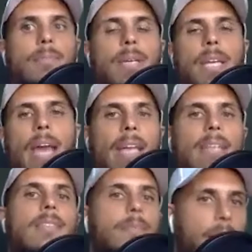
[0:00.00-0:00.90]
being
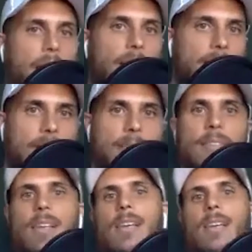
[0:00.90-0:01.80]
anti the past,
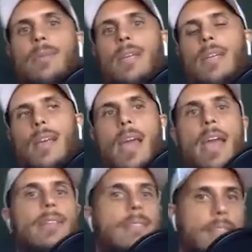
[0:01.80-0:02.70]
being
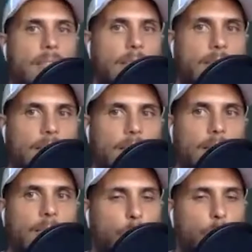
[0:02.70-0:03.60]

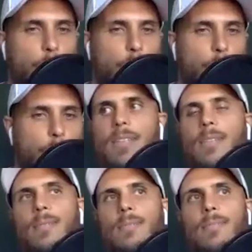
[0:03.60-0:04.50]

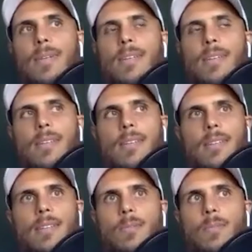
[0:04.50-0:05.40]
anti-nobility, being
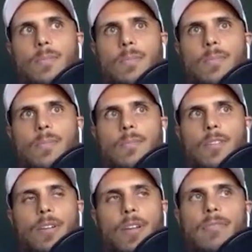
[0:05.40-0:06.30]
you
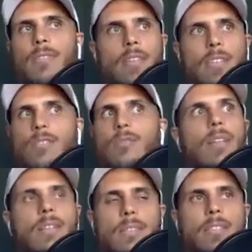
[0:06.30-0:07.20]
know, everything is
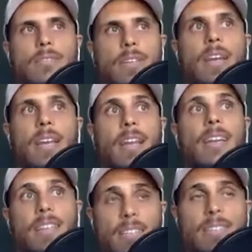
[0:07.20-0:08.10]
relative, and
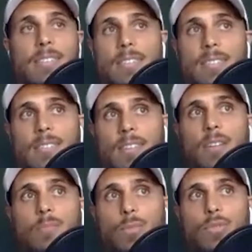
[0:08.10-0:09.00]
it is this
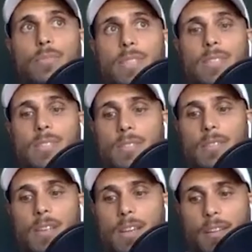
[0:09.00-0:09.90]
kind of movement into
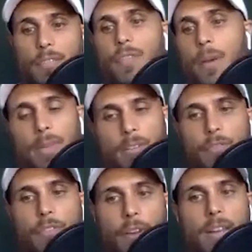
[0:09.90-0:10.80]
feminine
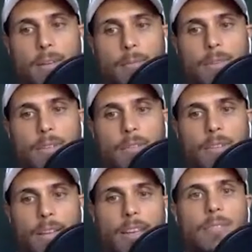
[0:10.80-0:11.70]
frame of
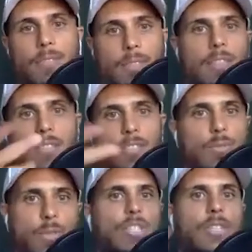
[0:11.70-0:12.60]
like everything is
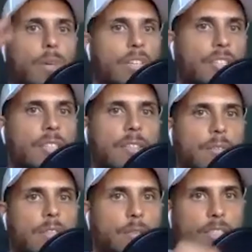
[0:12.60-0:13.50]
just wishy-washy.
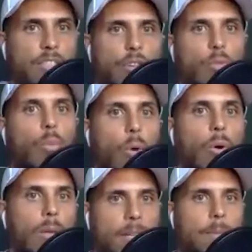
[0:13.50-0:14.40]
There is no
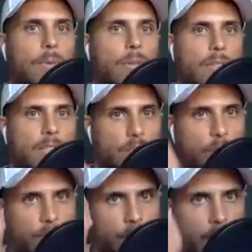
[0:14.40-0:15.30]
wall anymore. There's no